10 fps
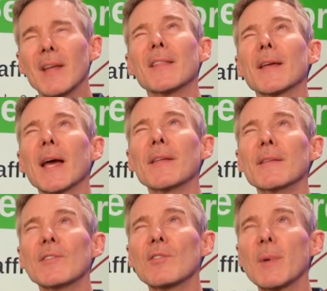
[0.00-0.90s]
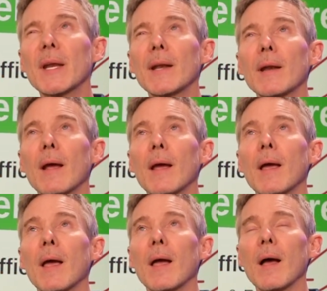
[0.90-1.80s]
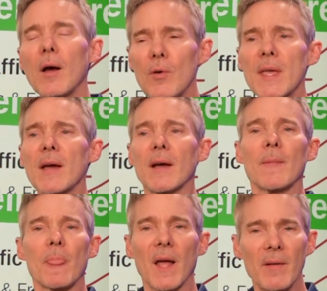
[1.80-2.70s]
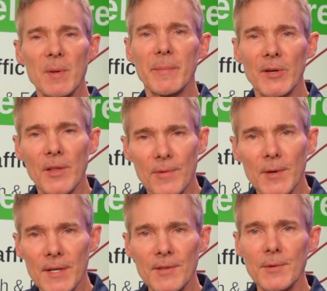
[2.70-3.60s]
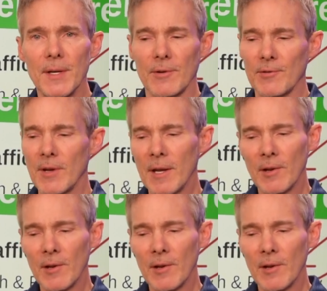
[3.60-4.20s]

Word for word: The guy thinks a minute, oh yeah, I've been married thirty-two years.